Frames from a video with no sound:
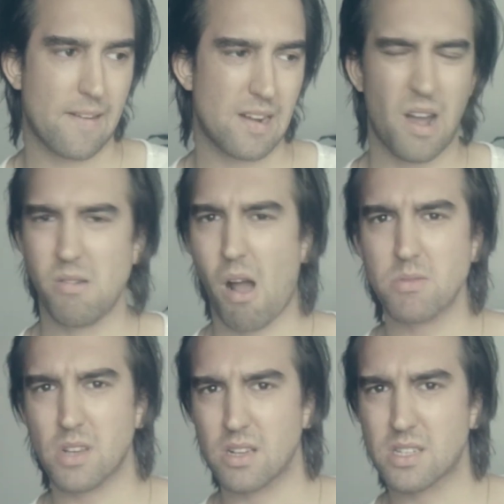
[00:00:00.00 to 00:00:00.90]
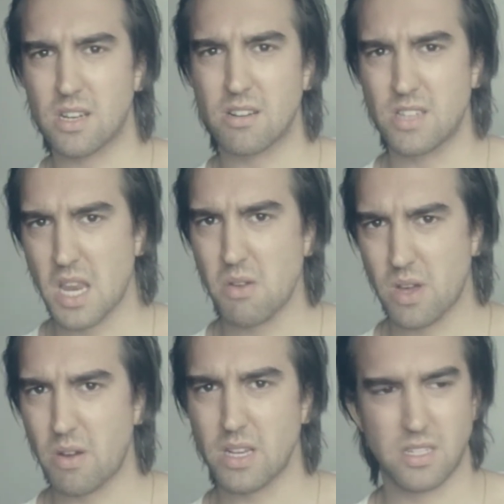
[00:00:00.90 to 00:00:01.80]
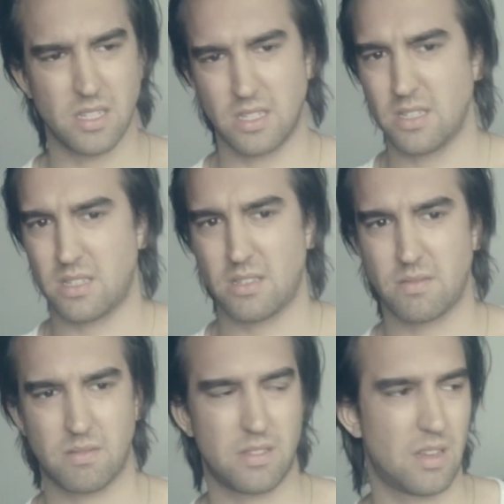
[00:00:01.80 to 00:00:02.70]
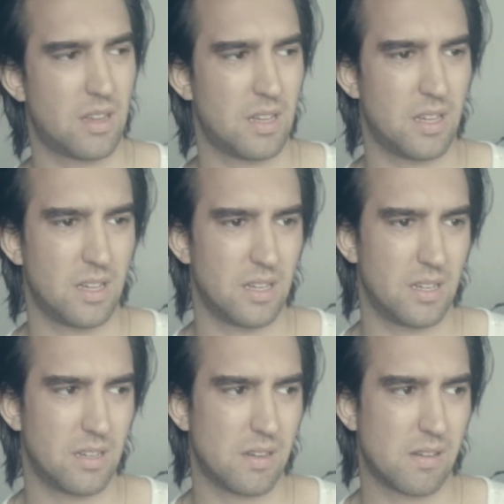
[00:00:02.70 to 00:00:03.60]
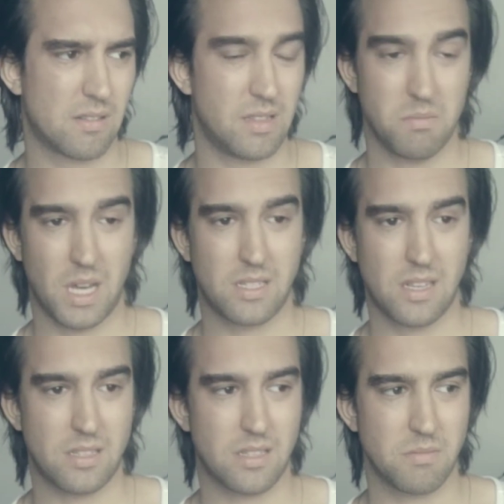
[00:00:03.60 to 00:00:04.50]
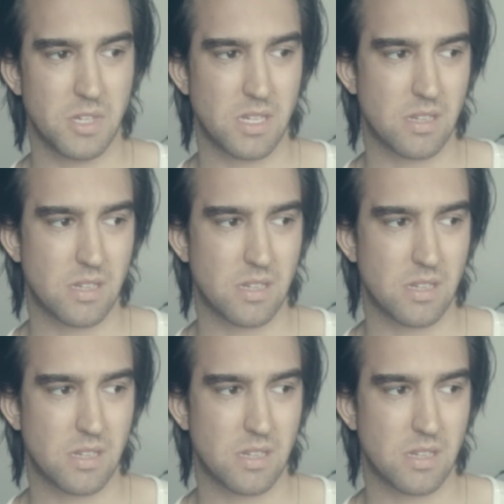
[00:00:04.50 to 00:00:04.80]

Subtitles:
I was asking her a genuine question because it didn't make sense to me.